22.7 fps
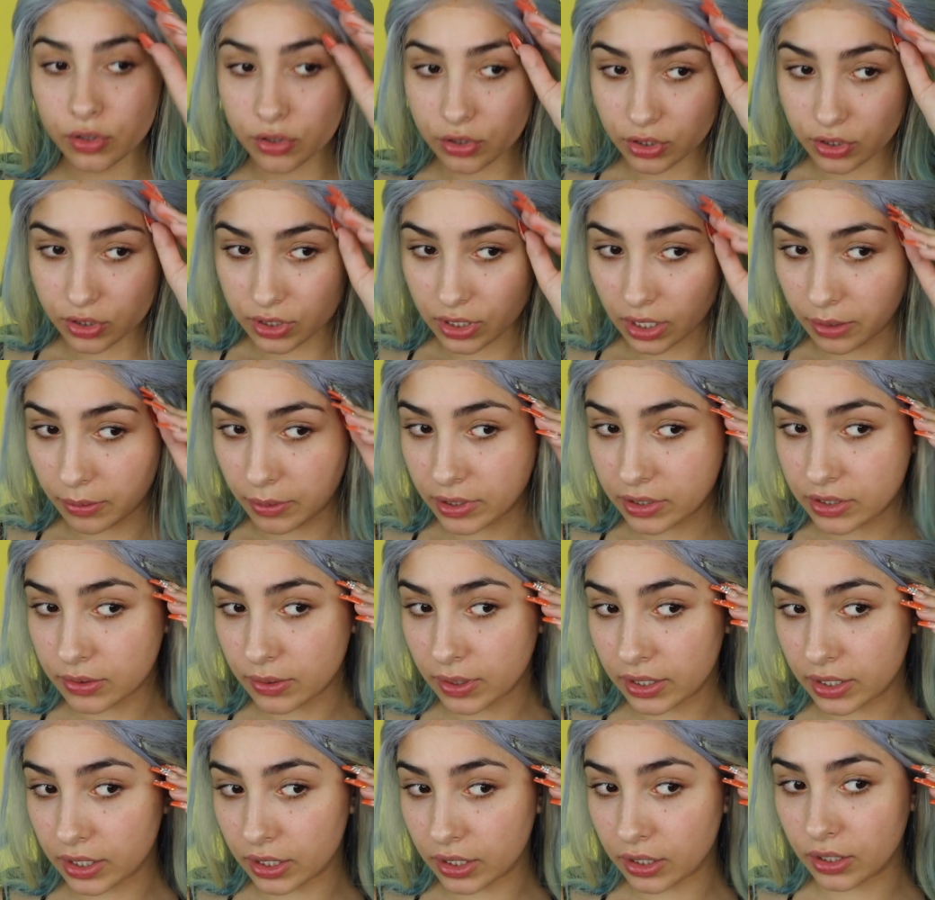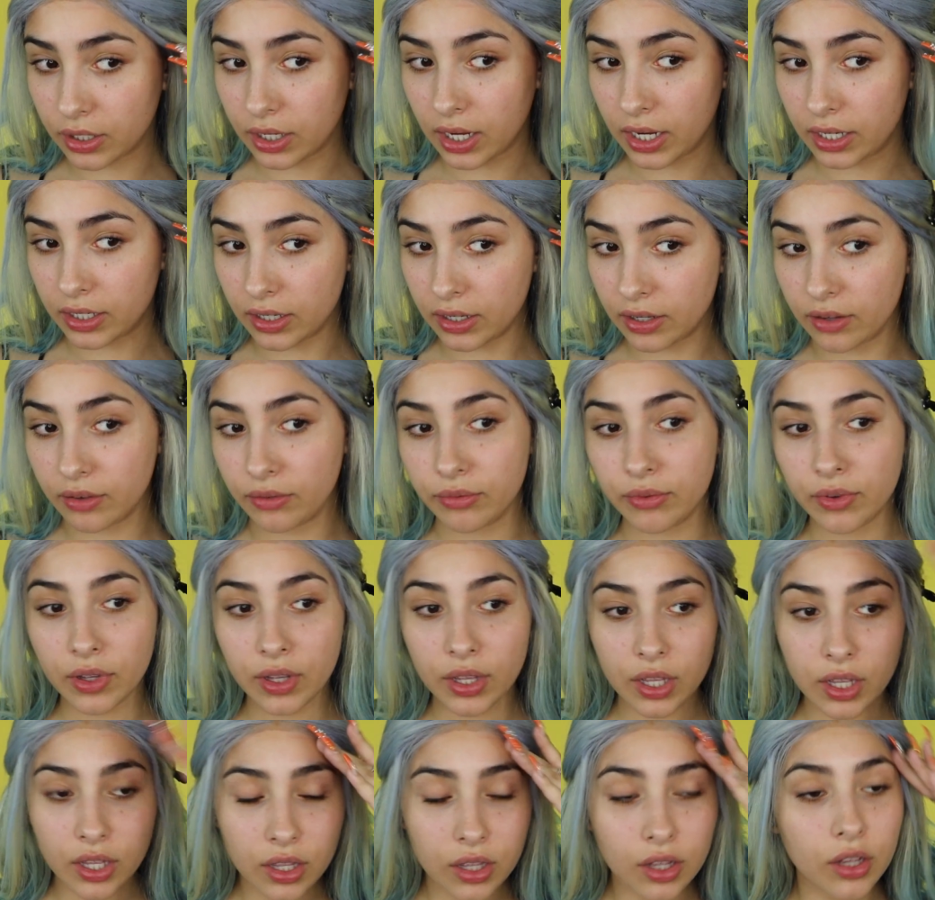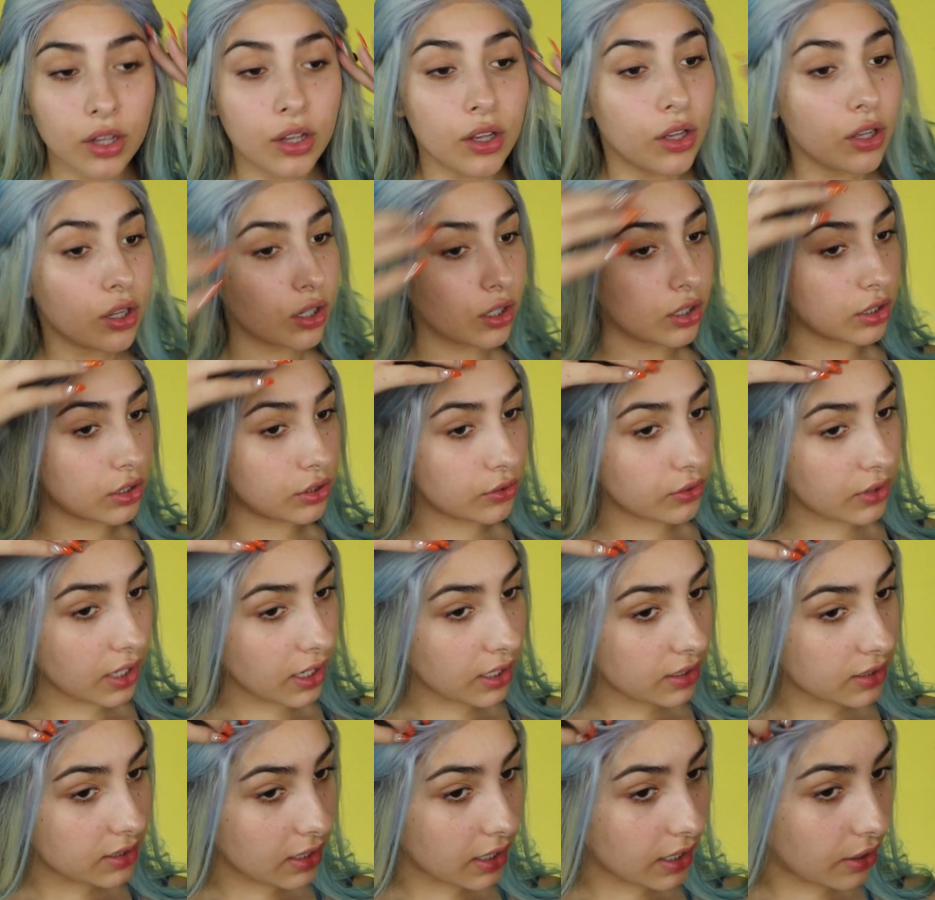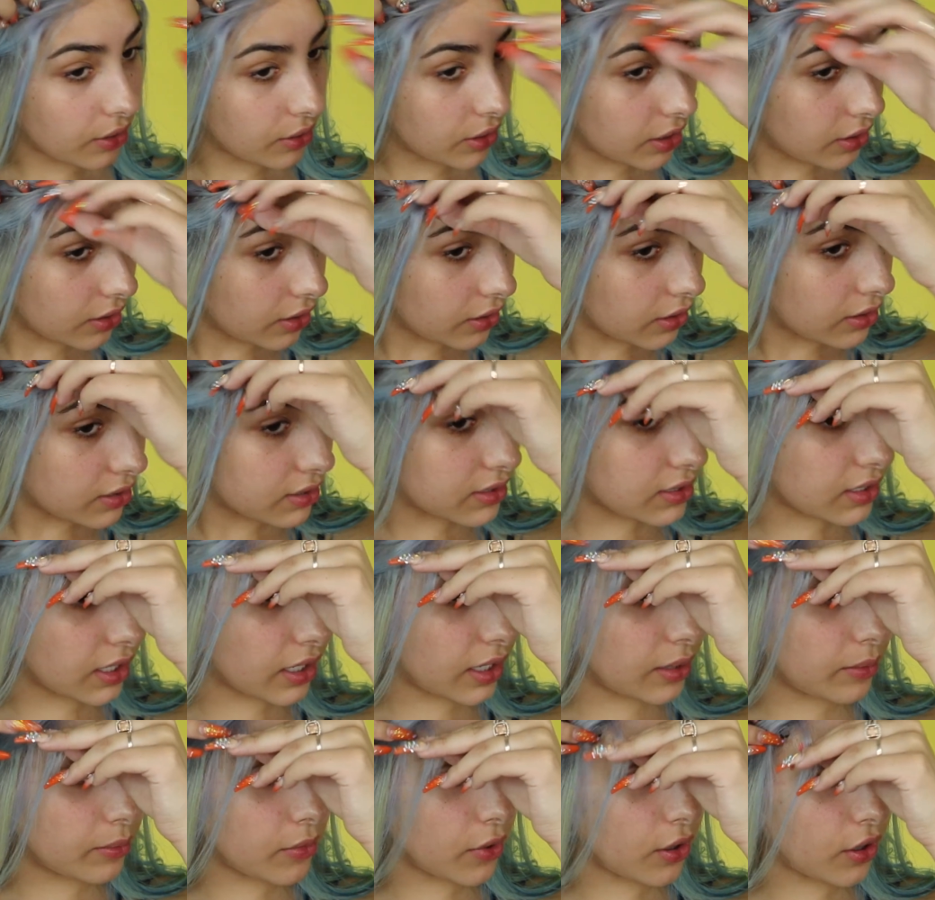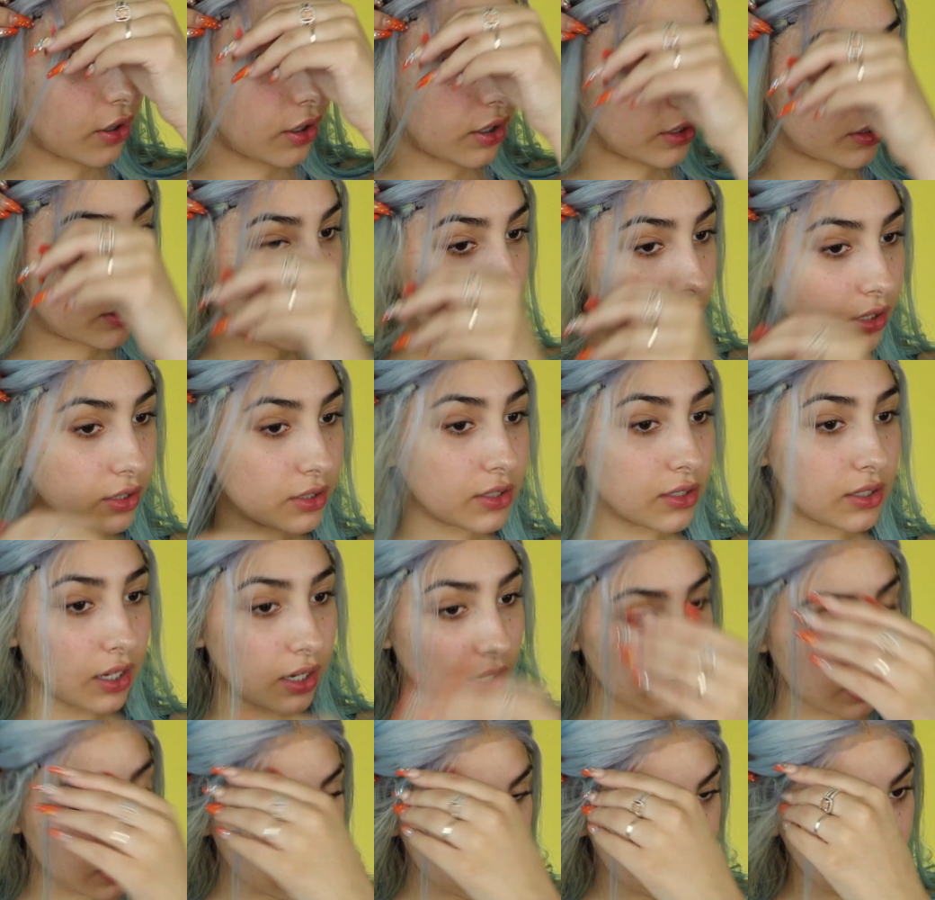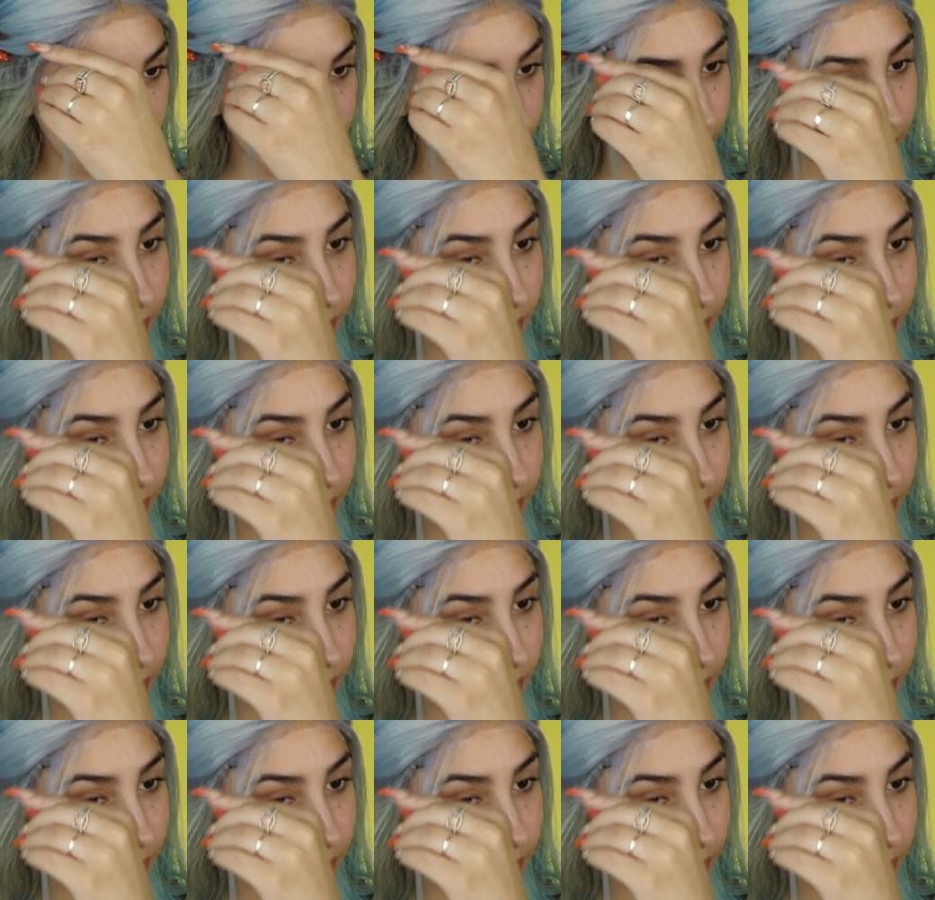Just that way so I can kind of glue that down, and then the same on this side.